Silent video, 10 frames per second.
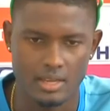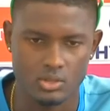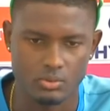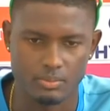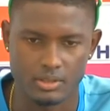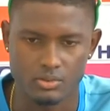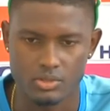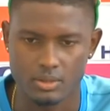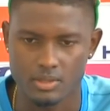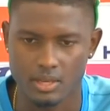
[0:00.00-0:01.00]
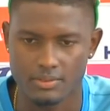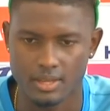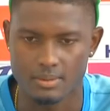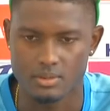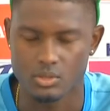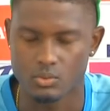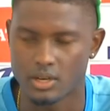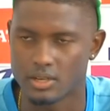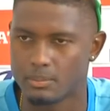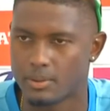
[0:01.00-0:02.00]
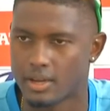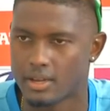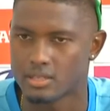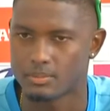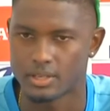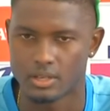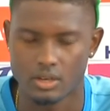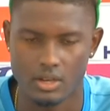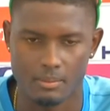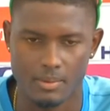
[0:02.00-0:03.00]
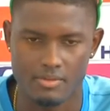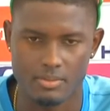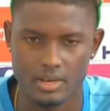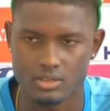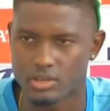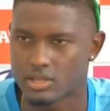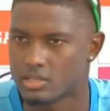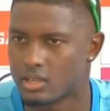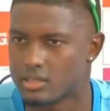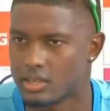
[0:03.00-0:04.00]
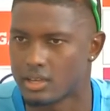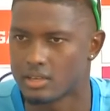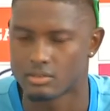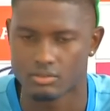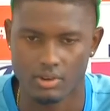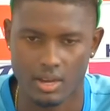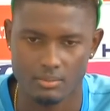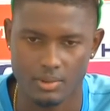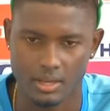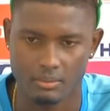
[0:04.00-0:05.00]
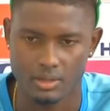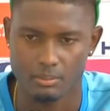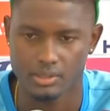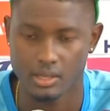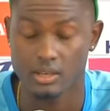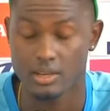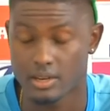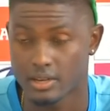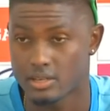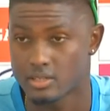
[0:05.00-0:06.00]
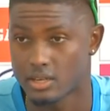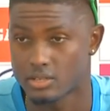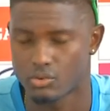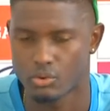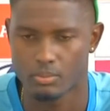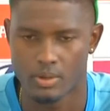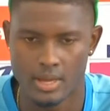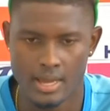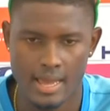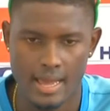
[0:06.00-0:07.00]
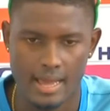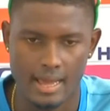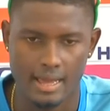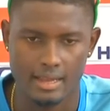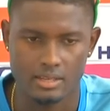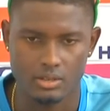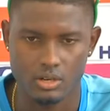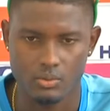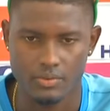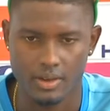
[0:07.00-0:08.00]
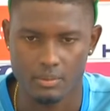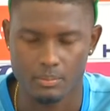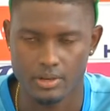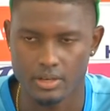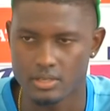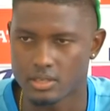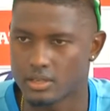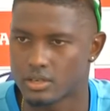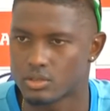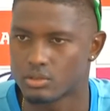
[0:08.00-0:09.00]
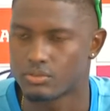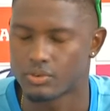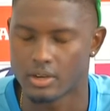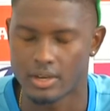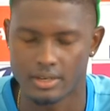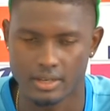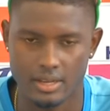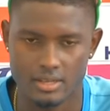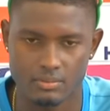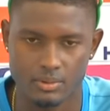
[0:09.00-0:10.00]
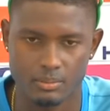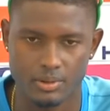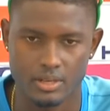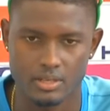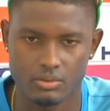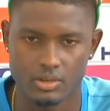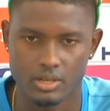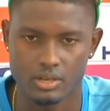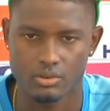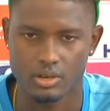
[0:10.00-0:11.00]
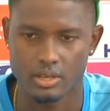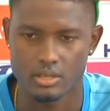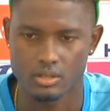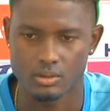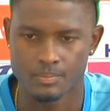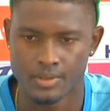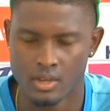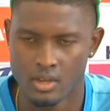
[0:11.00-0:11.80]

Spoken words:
Yes, we've been through some tough times as well in the past, but you know, everybody has really stuck together, rallied behind me, particularly here in this test group. And you know, we've had a pretty decent year so far, and you guys have been playing some really good cricket, so